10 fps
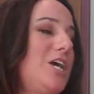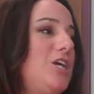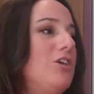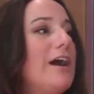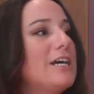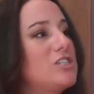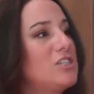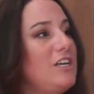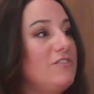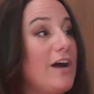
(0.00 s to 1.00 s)
You're
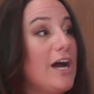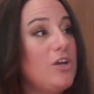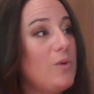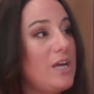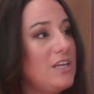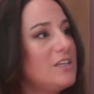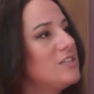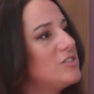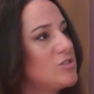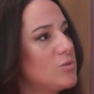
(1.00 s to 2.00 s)
actually evaluating the
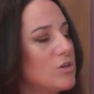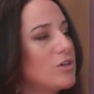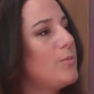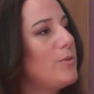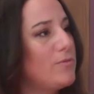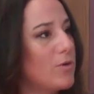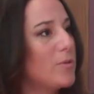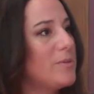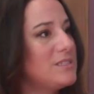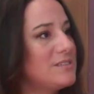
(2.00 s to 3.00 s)
historical
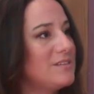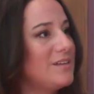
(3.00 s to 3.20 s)
performance